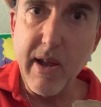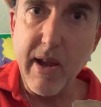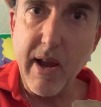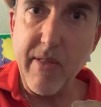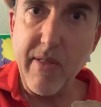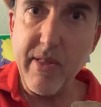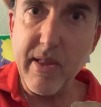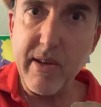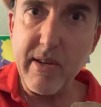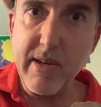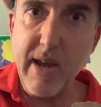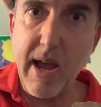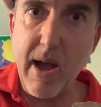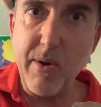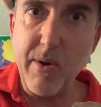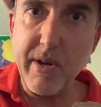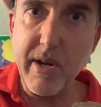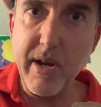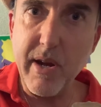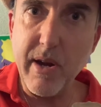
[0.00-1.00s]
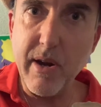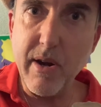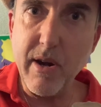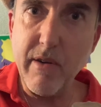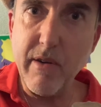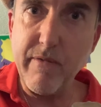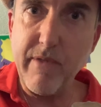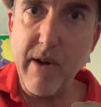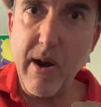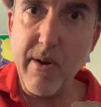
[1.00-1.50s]
and then down
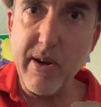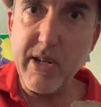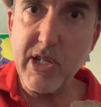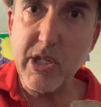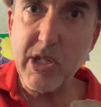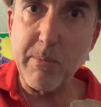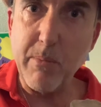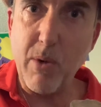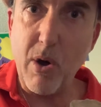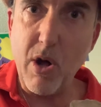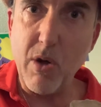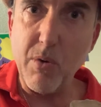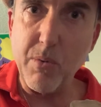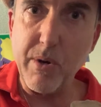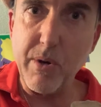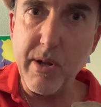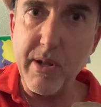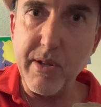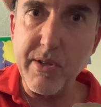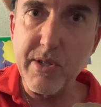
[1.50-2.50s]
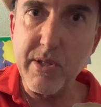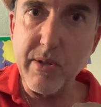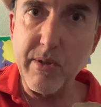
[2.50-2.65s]
here, very small ones.